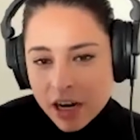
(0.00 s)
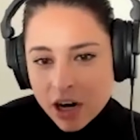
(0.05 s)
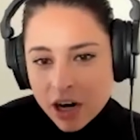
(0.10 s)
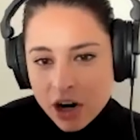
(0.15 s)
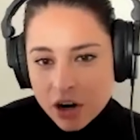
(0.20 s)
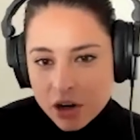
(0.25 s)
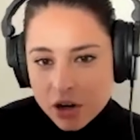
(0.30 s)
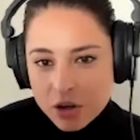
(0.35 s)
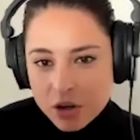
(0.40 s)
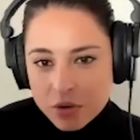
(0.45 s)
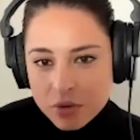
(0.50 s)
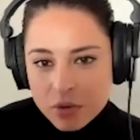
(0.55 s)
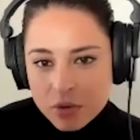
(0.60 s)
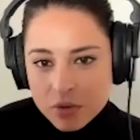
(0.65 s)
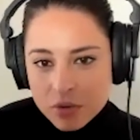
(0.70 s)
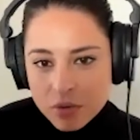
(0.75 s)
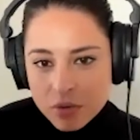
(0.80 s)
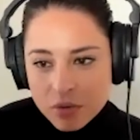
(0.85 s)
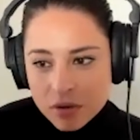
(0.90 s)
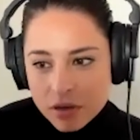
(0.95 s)
are
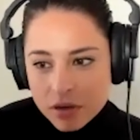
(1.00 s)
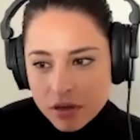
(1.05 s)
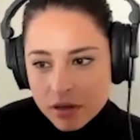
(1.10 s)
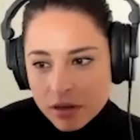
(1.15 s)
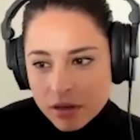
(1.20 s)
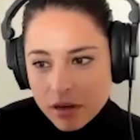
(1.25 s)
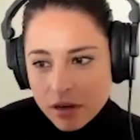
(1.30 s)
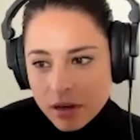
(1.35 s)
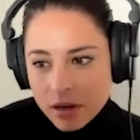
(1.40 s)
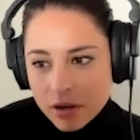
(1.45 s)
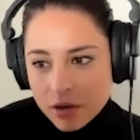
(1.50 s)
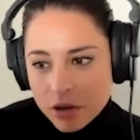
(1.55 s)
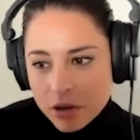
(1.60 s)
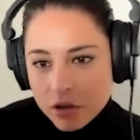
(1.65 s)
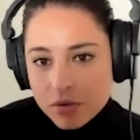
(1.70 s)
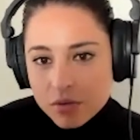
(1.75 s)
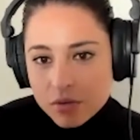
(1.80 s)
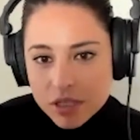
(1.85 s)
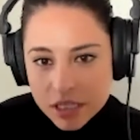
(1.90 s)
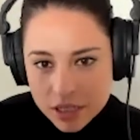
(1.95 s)
you uh,
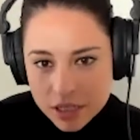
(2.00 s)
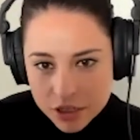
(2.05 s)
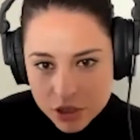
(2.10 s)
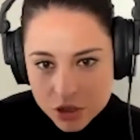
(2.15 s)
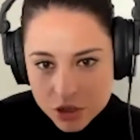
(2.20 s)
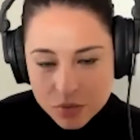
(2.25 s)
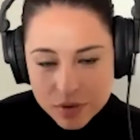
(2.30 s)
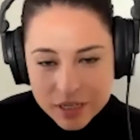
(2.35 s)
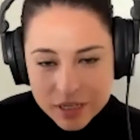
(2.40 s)
using to